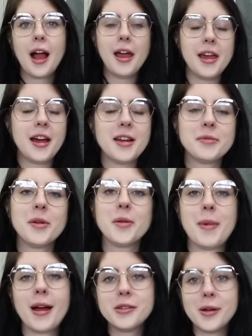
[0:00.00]
Hey guys,
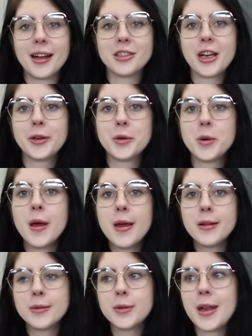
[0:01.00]
welcome back to our channel.
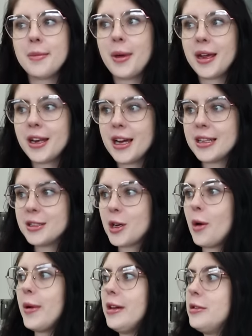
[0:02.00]
Today, Peter
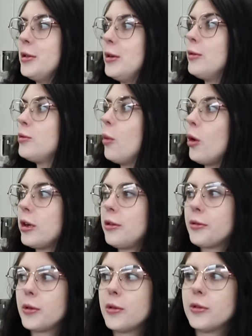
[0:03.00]
is going to
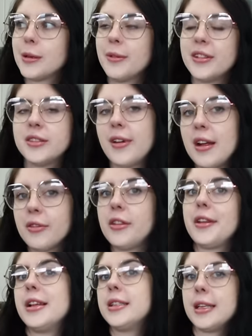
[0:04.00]
walk you through some of his
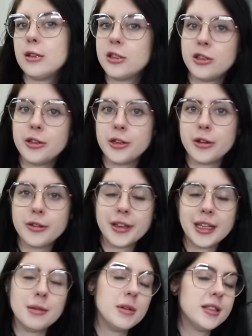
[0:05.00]
favourite things in the studio
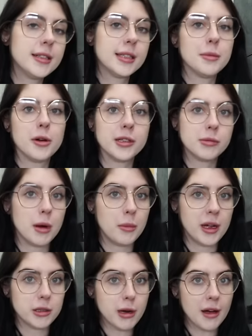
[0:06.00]
that he misses the most
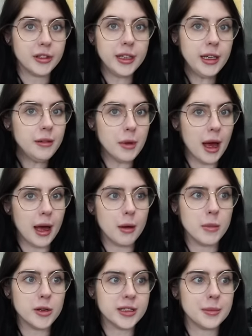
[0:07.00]
when we're travelling,
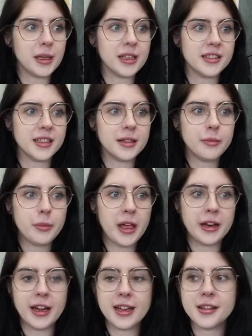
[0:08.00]
mostly because
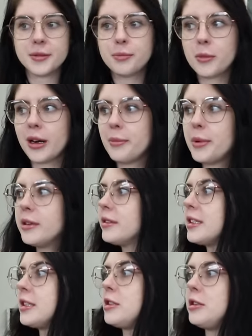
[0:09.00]
Peter has kind of
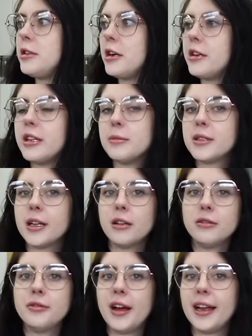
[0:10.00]
built this studio
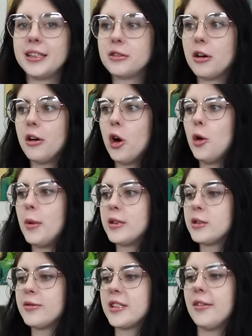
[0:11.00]
himself and he's got a whole
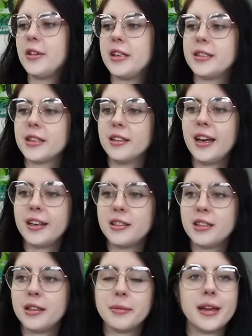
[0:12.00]
bunch of stuff that he's
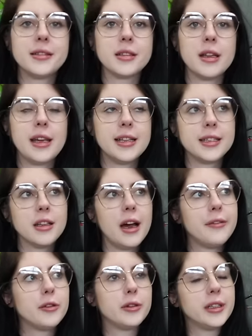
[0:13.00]
collected that makes his
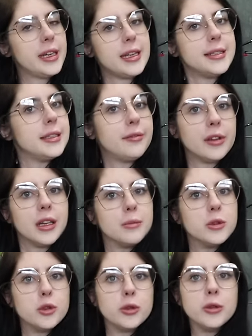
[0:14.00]
life really easy for
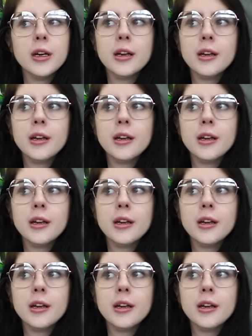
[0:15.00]
him to